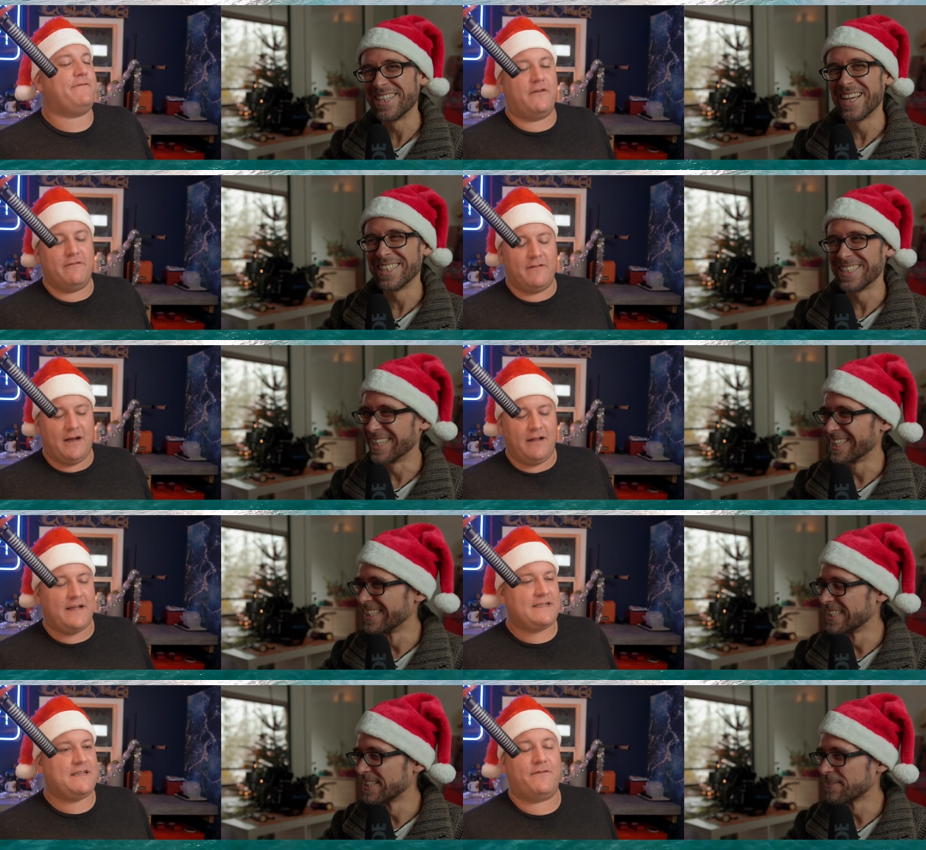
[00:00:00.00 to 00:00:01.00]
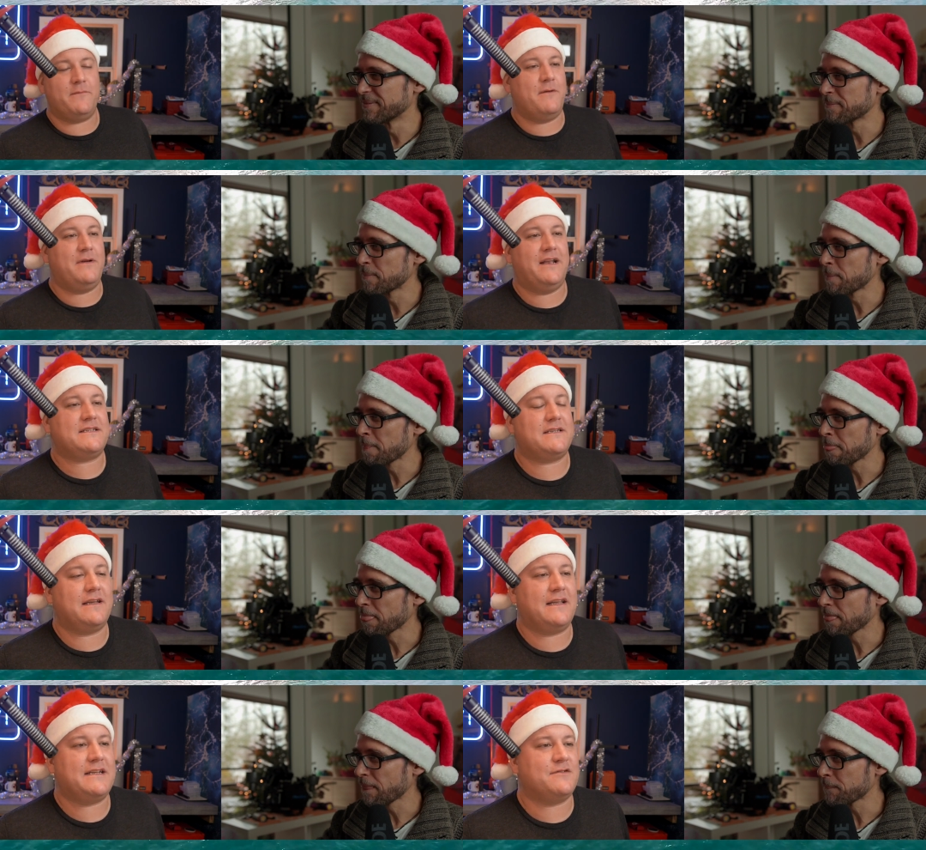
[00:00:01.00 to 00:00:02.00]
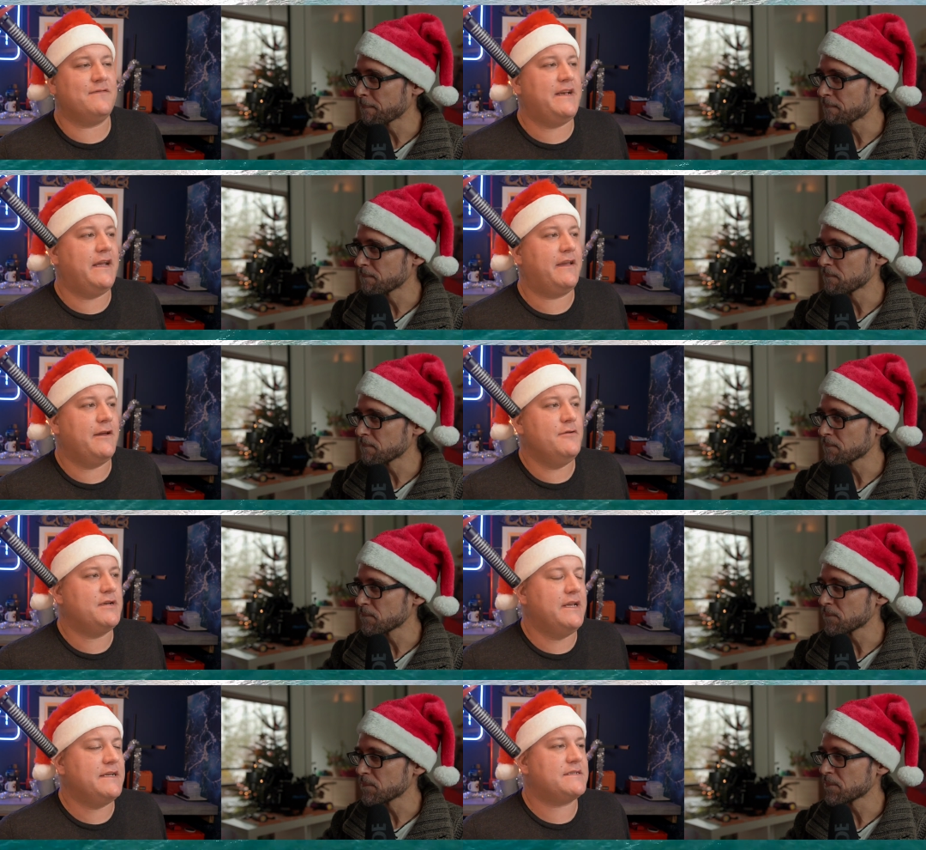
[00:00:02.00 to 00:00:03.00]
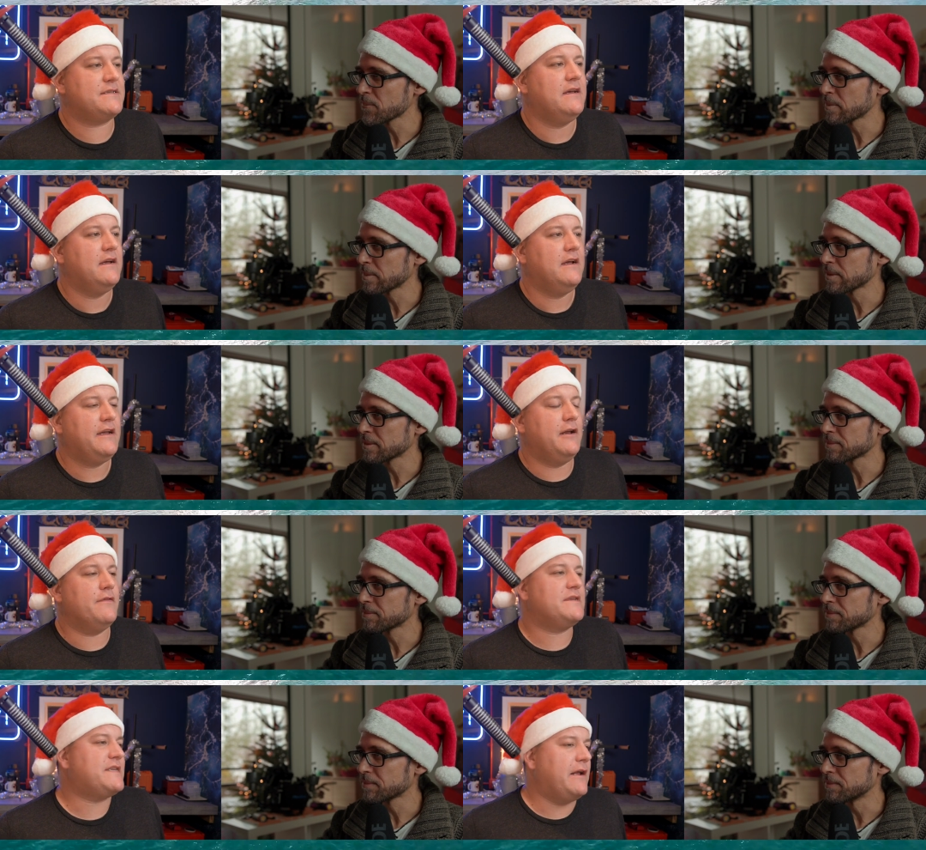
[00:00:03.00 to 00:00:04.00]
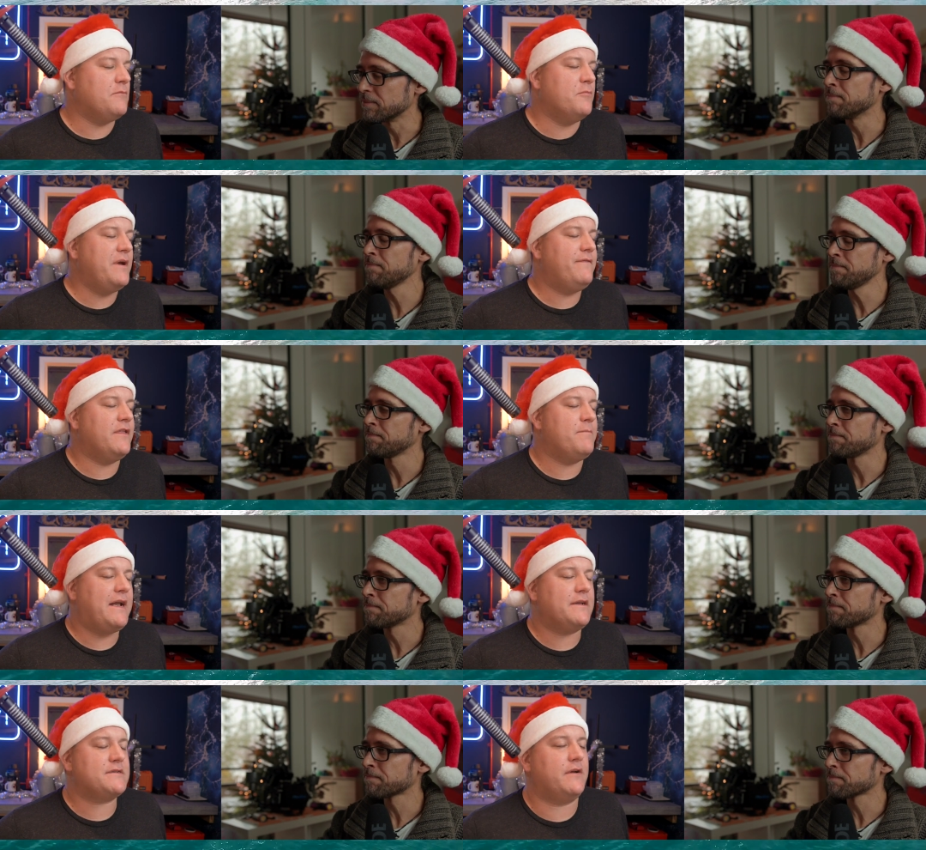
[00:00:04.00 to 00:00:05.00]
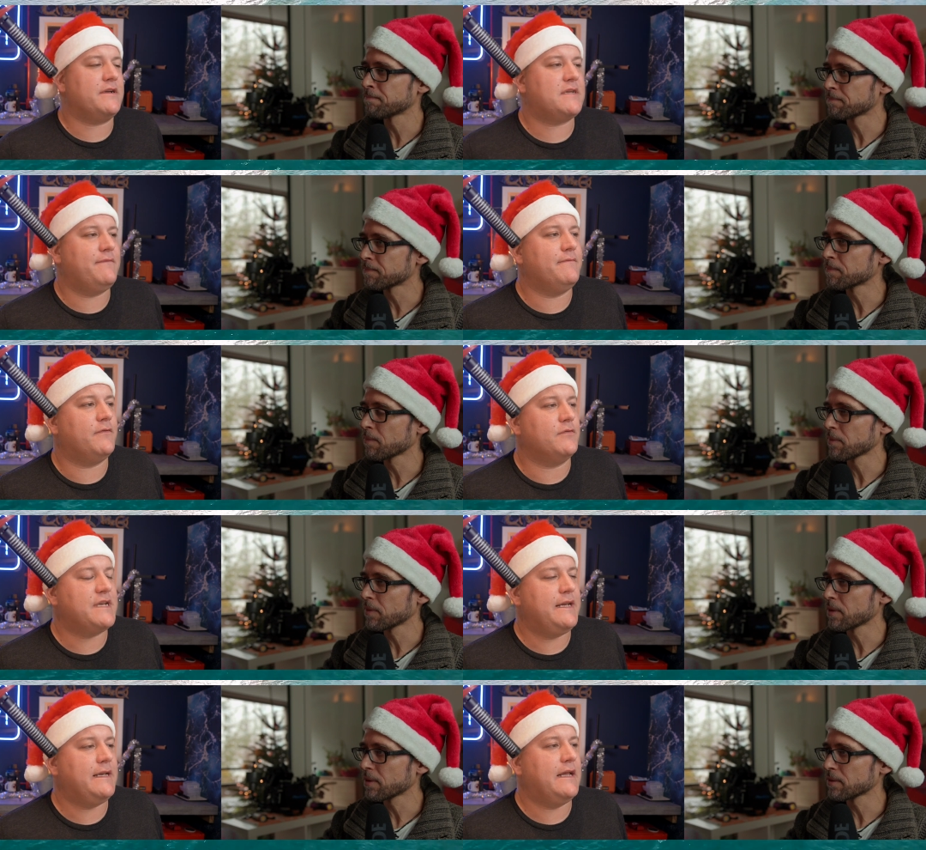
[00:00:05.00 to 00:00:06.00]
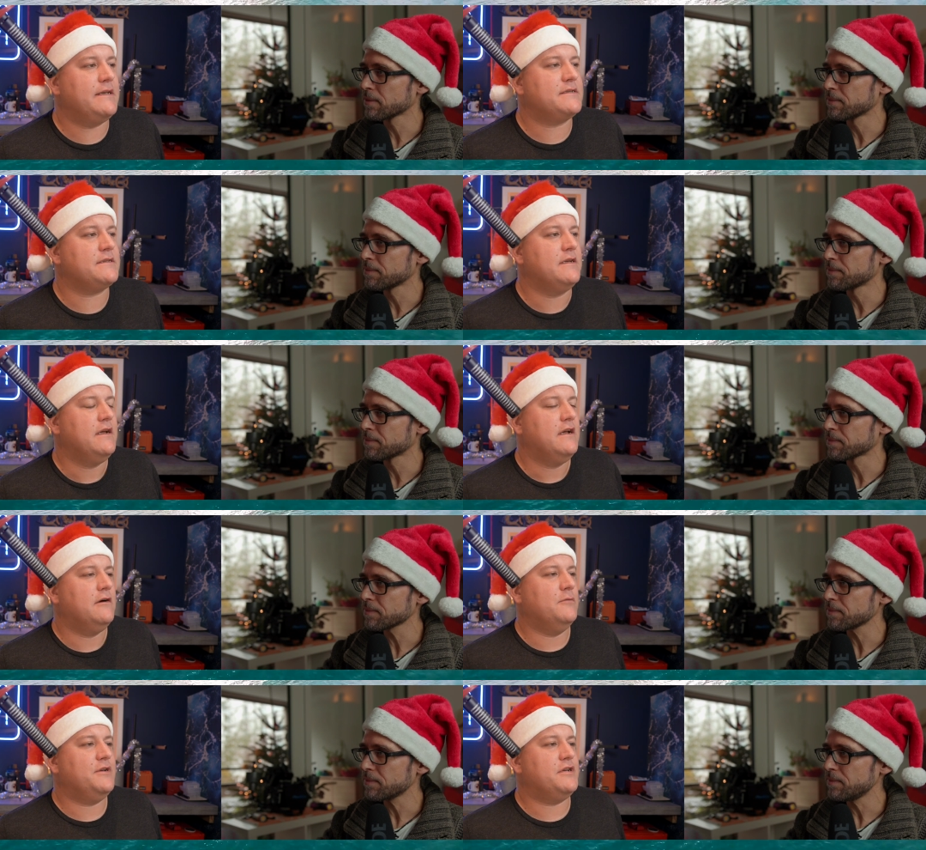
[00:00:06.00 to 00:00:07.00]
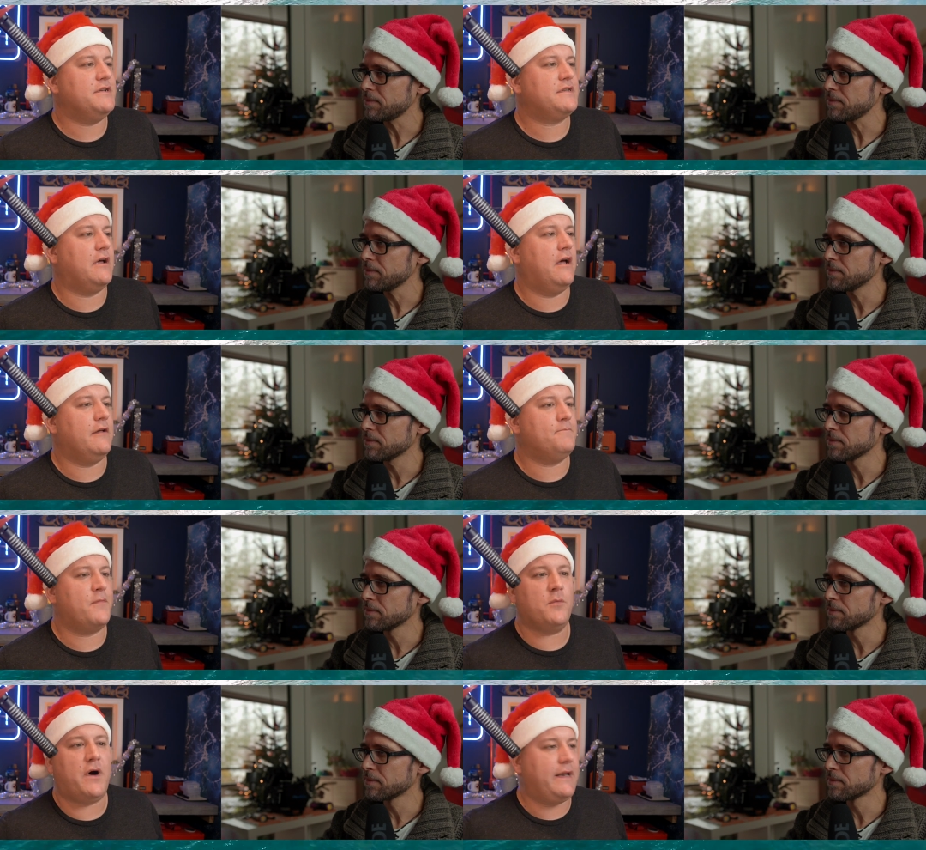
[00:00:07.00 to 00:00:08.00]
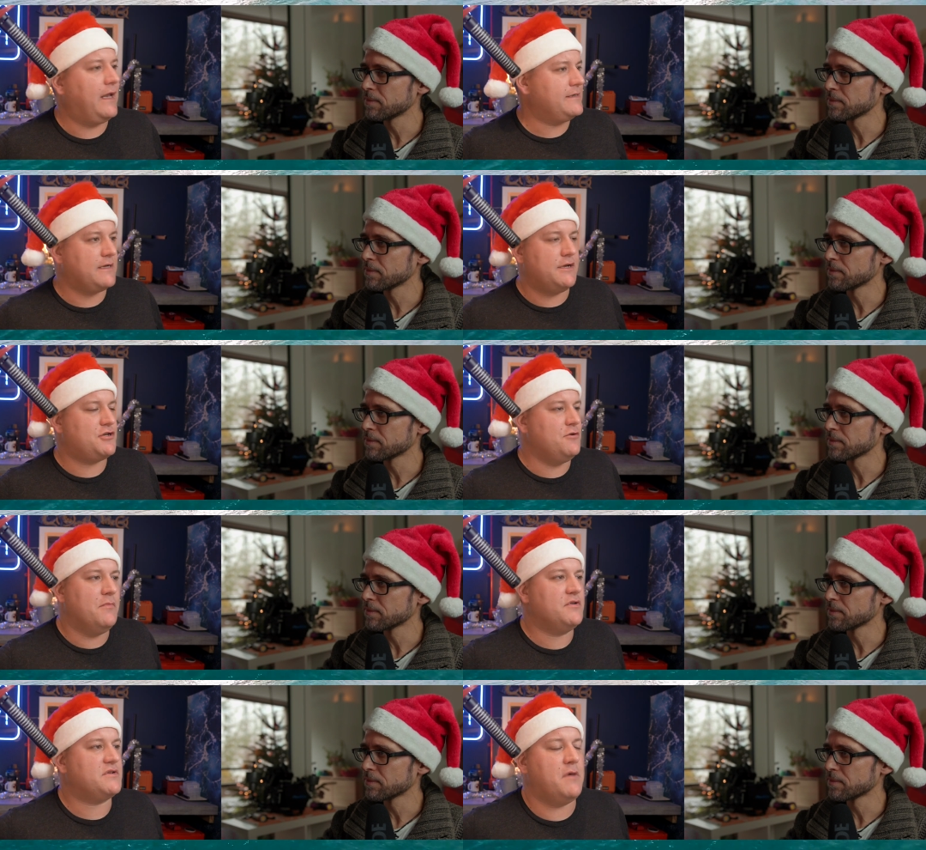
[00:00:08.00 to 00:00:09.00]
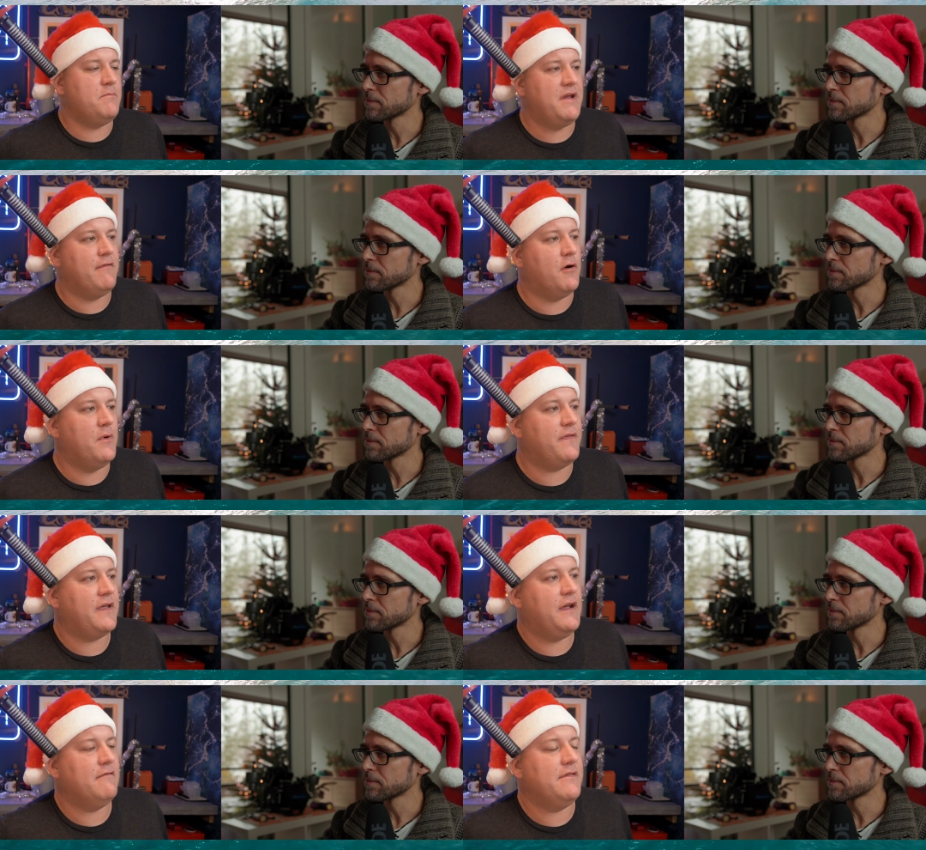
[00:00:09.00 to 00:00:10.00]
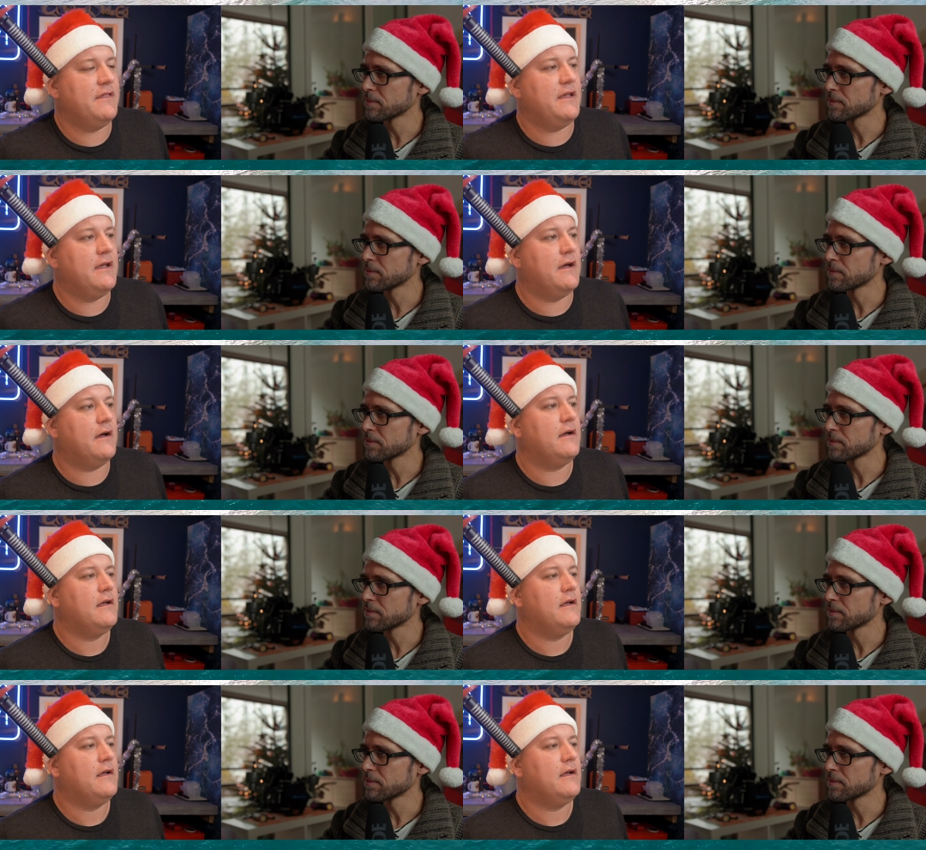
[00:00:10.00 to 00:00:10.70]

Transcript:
Speaker 1: for uh, that's it for me. I mean, that's a, that's already a huge list. You know, the setup will mm-hmm. be for the Panasonic seven fourteen lens, which is uh, the wide lens that I shoot most of my B-roll with here in the uh,